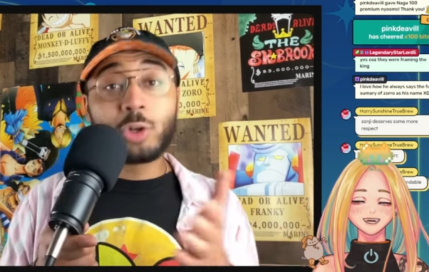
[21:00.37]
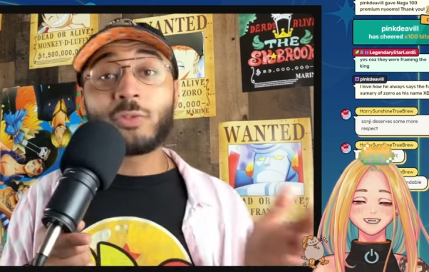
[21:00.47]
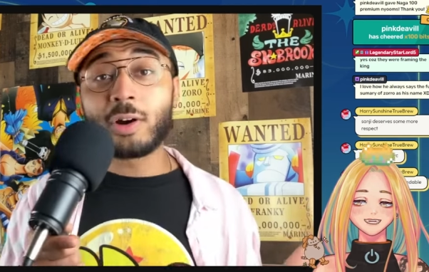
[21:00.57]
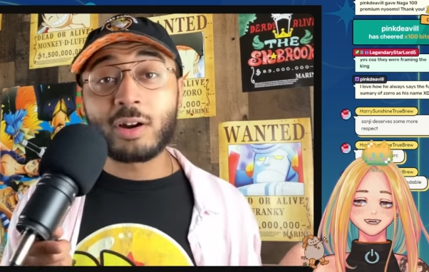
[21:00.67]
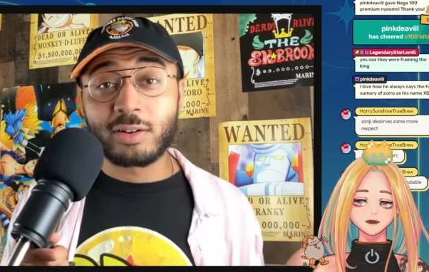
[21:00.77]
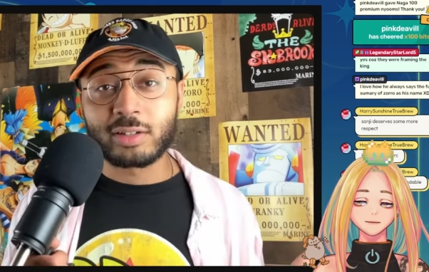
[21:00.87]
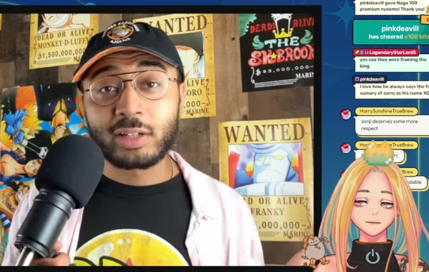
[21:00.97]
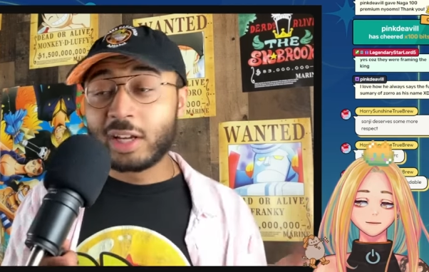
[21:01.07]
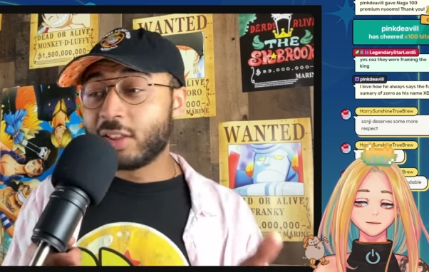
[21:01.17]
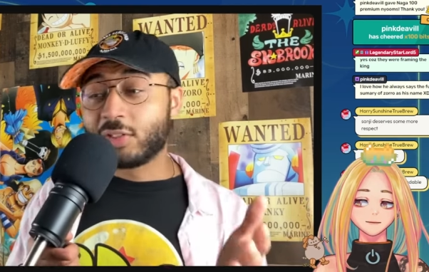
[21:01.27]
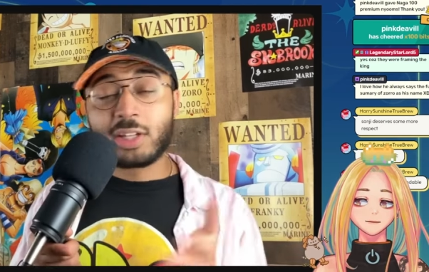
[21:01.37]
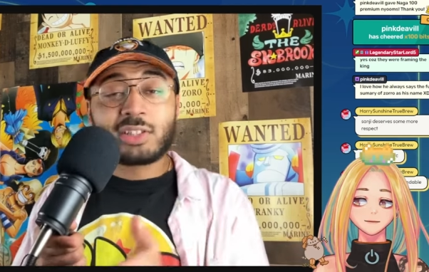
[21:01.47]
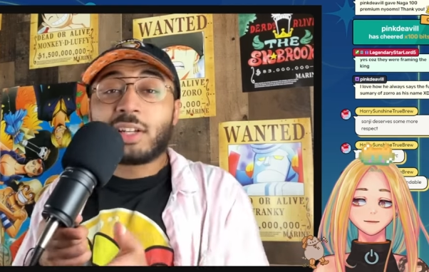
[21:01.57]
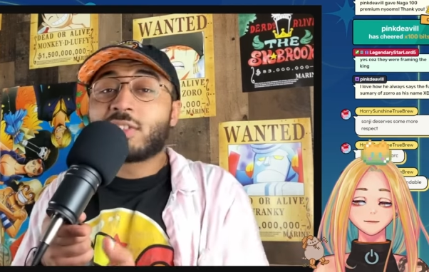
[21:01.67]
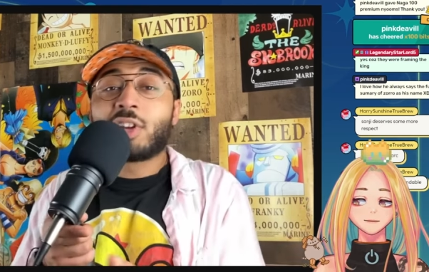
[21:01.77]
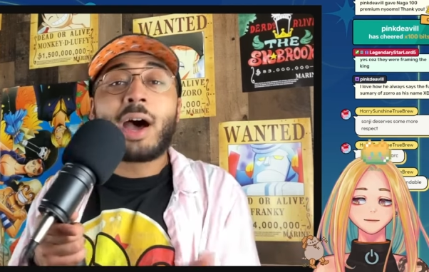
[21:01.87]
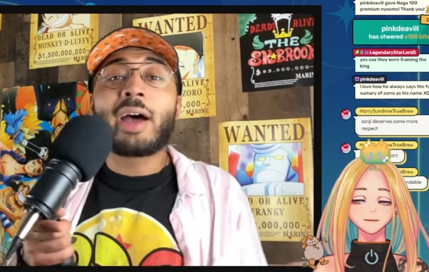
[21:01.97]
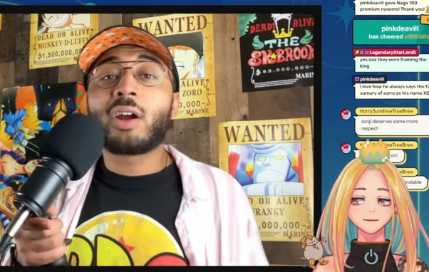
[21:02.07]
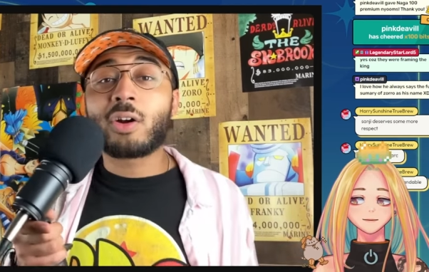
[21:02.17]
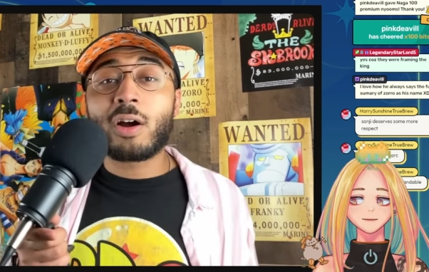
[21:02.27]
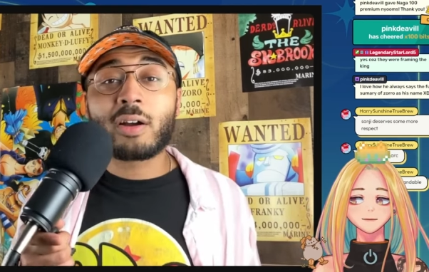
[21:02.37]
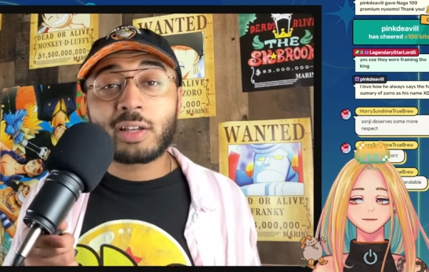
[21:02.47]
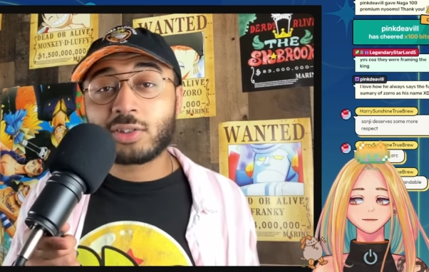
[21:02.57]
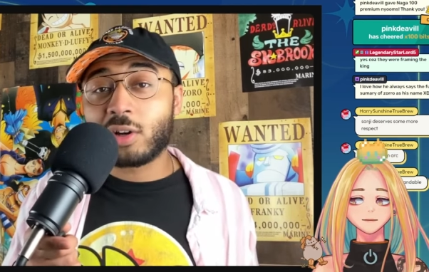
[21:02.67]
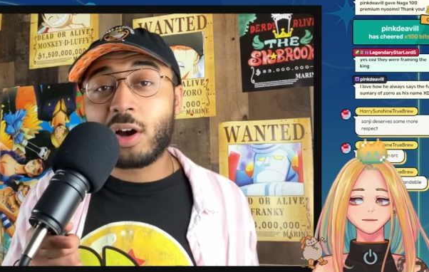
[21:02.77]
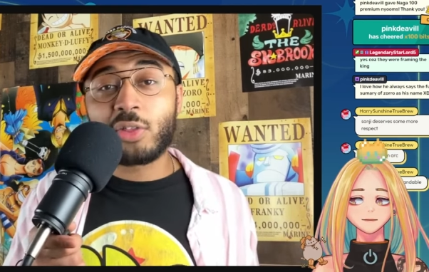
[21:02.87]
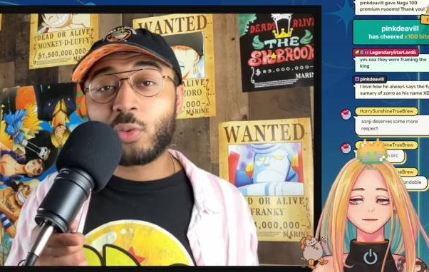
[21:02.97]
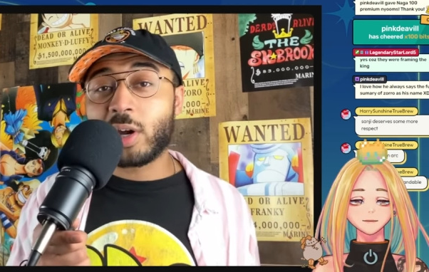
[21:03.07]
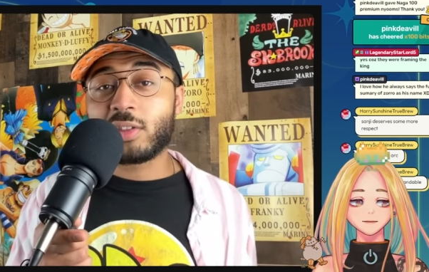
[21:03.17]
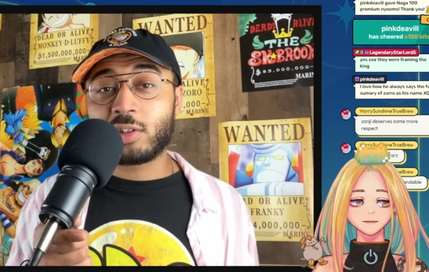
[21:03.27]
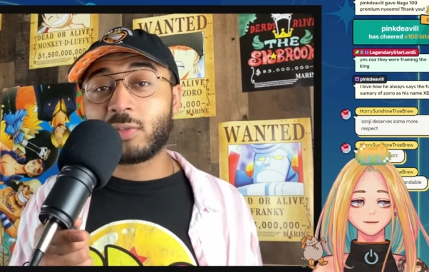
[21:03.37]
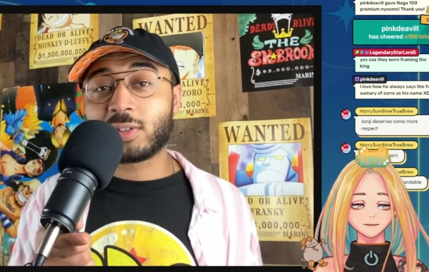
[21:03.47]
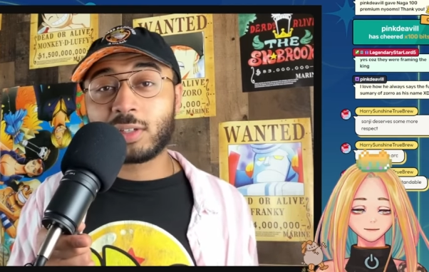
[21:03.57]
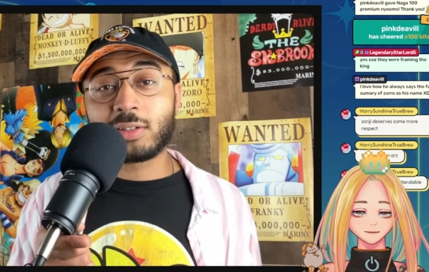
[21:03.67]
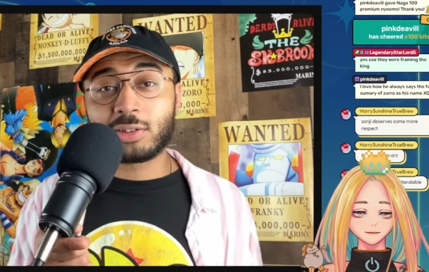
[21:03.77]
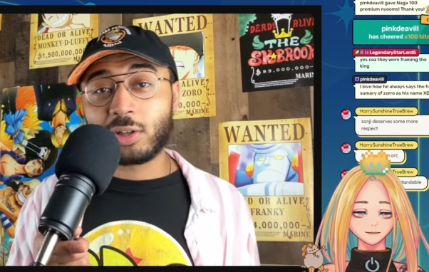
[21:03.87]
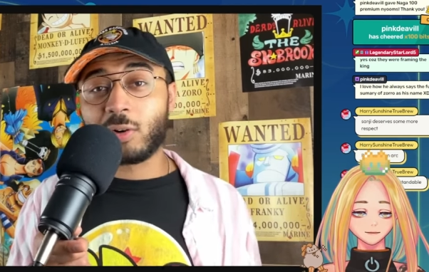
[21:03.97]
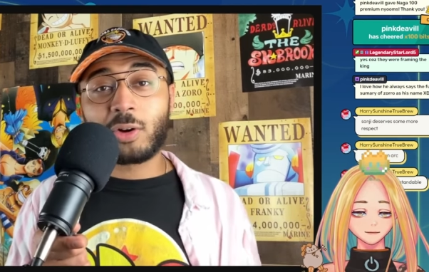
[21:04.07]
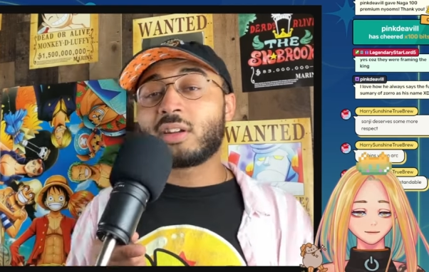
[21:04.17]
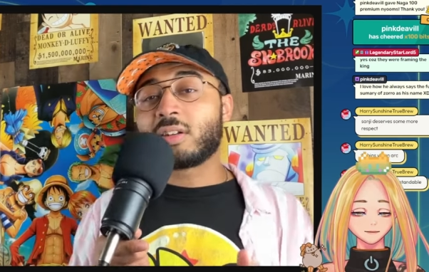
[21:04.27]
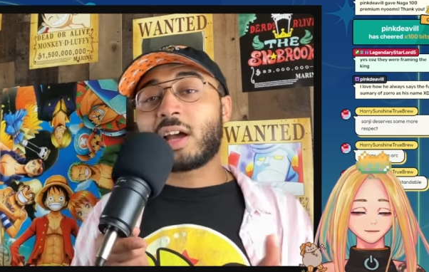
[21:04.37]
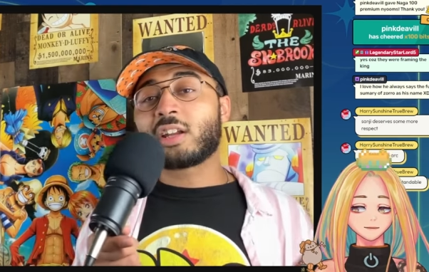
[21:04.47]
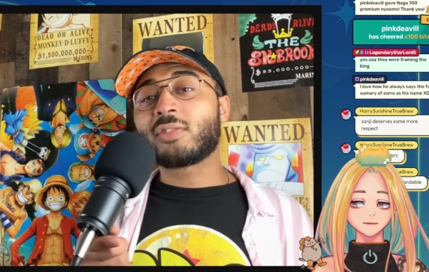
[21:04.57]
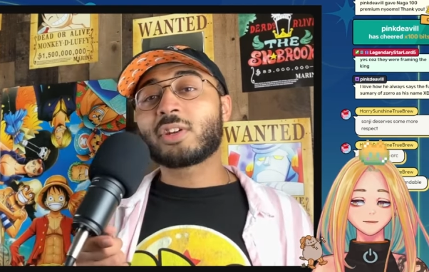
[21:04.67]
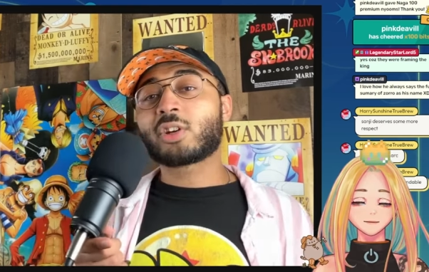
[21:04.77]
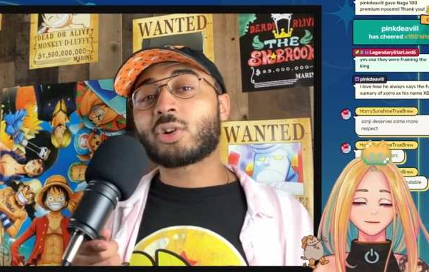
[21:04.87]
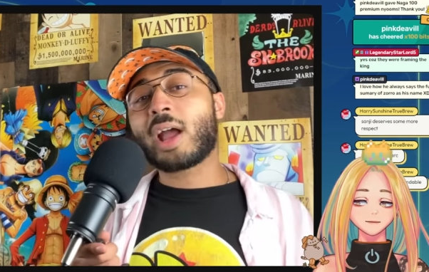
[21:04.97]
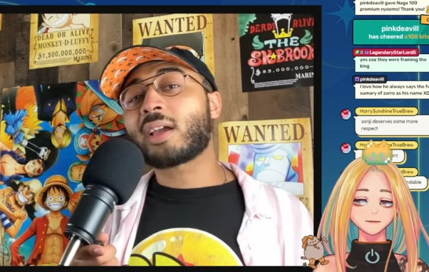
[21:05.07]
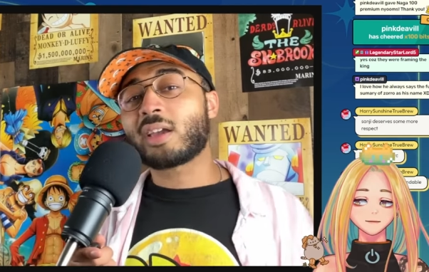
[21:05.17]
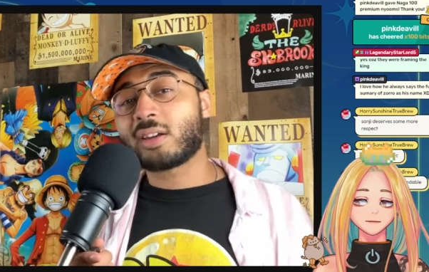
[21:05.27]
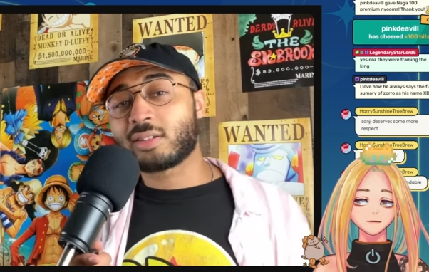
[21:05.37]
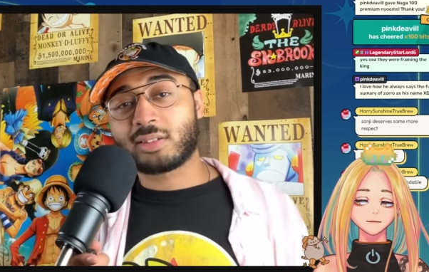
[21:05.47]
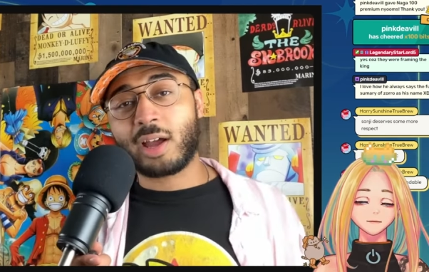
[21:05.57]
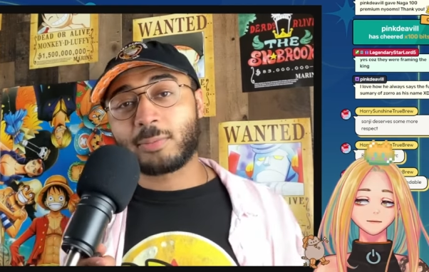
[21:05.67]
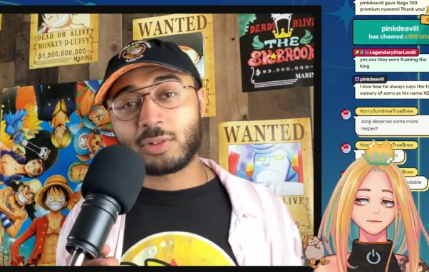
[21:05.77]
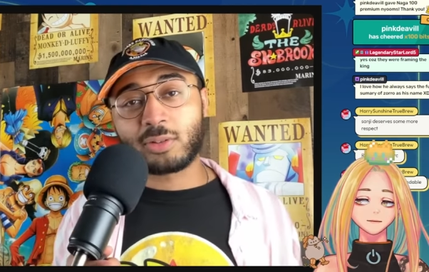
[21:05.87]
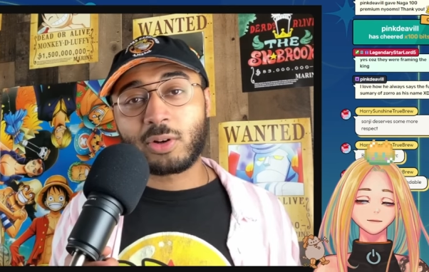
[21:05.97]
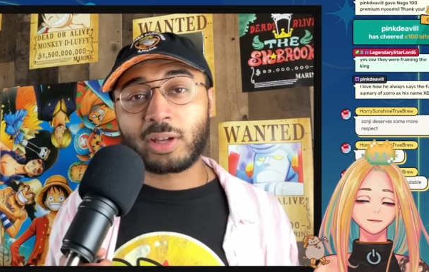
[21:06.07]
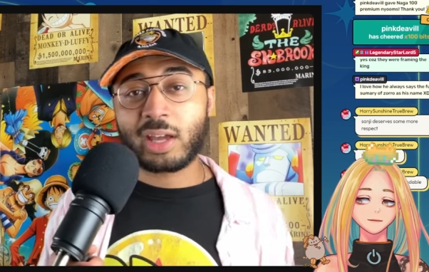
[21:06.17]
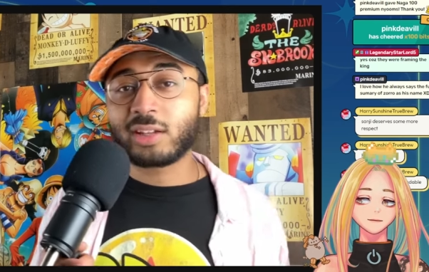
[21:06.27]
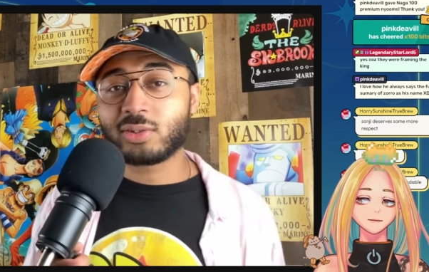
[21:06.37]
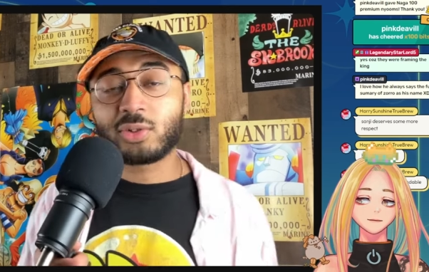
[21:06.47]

Speaker 1: you've earned. This entire arc has gone the way that you've seen so, and not even a crackhead has stopped you, okay?